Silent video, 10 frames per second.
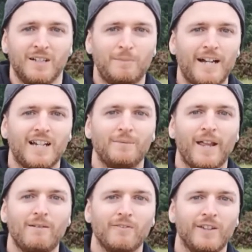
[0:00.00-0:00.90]
pack up
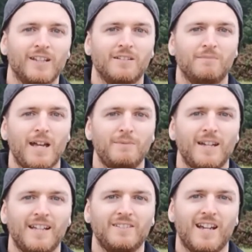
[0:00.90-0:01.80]
now, I think, and maybe
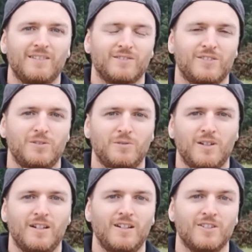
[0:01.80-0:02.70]
head down to
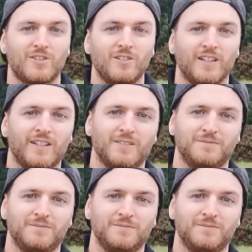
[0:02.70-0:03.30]
Shotley.